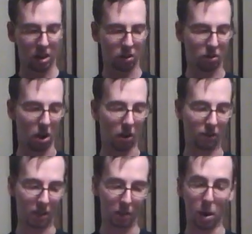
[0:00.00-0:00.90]
So
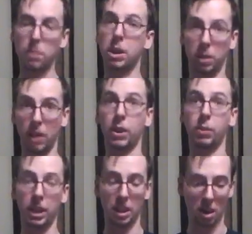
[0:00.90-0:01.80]
he wanted me to definitely
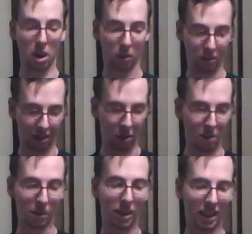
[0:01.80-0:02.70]
read the note. He told me
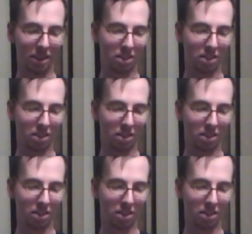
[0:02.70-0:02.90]
to read it.